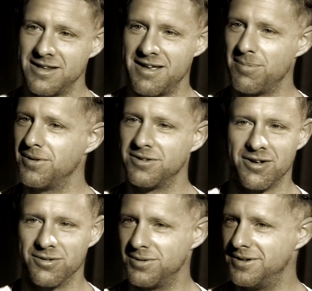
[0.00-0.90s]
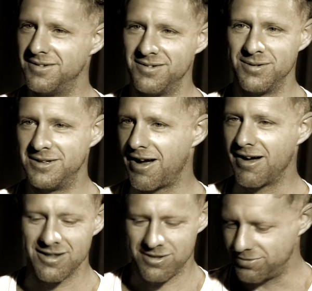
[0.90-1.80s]
Zeppelin songs, we'd
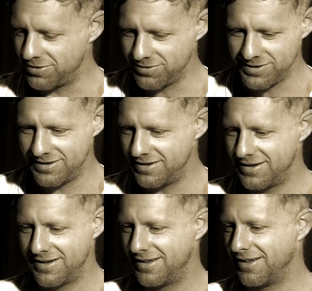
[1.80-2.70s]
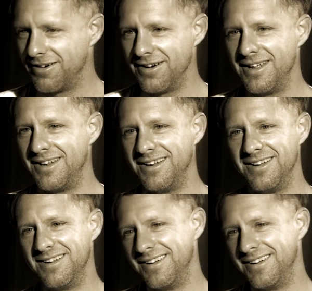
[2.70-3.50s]
talk it through, we'd learn it, and